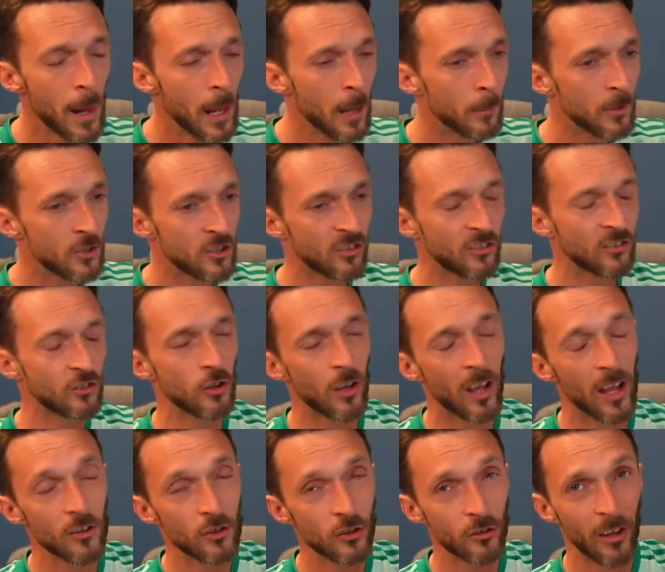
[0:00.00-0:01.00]
but just
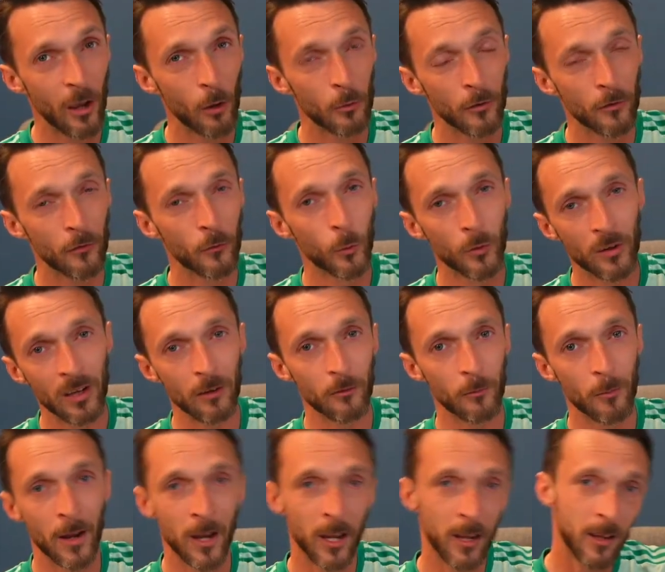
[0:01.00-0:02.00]
hit on the 14th
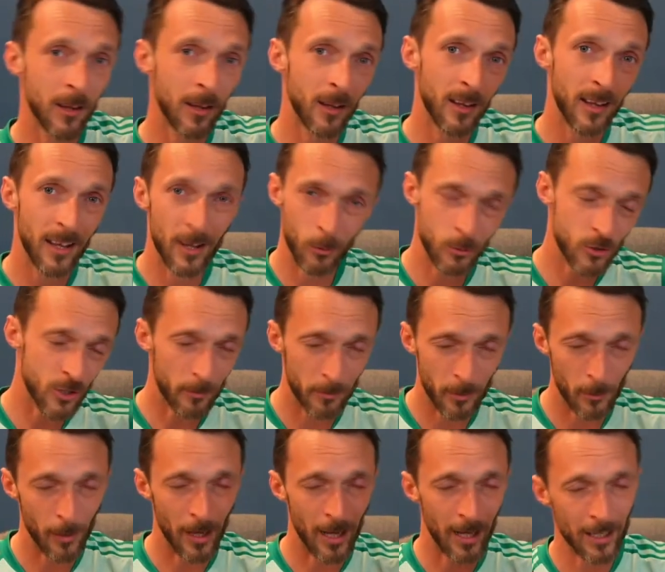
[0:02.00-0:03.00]
minute and it'll jump you
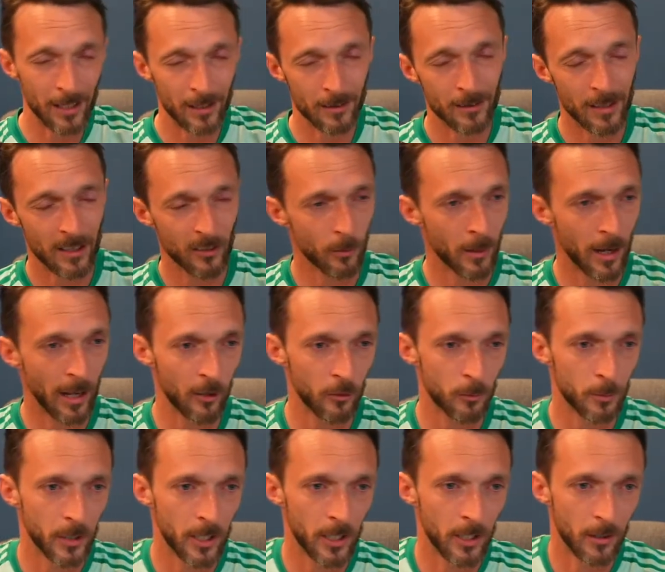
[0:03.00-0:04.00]
back, and that's when I
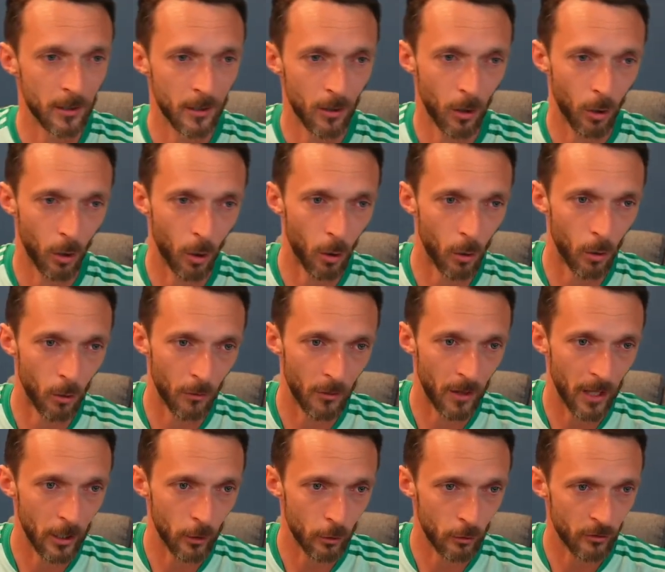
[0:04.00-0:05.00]
explain all
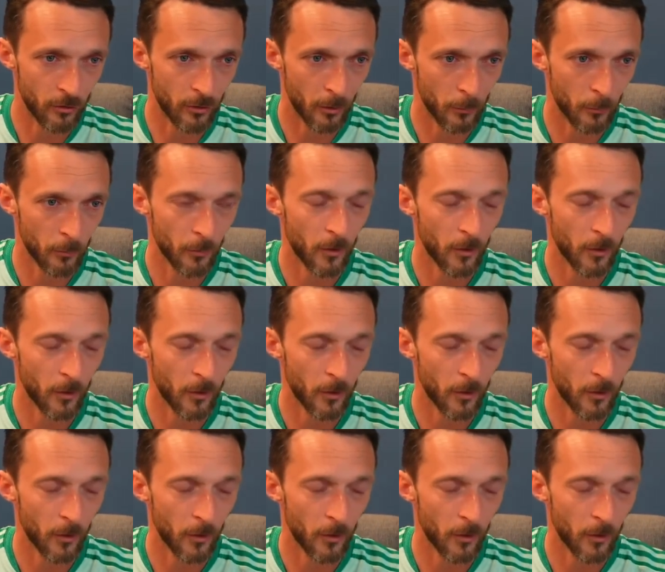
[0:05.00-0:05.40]
that good stuff.